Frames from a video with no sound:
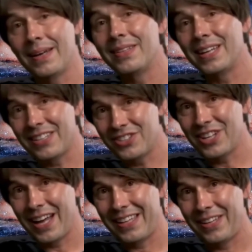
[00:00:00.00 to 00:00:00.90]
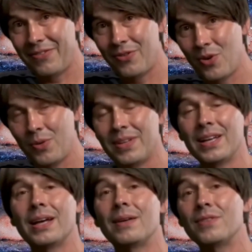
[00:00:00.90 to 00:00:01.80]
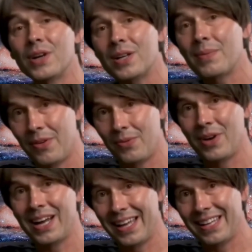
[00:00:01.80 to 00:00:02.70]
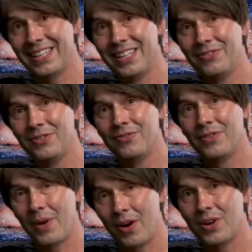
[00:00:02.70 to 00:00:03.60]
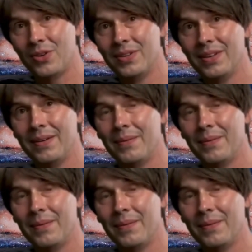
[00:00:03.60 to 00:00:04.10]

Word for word: This suggests it formed in an environment radically different from our own,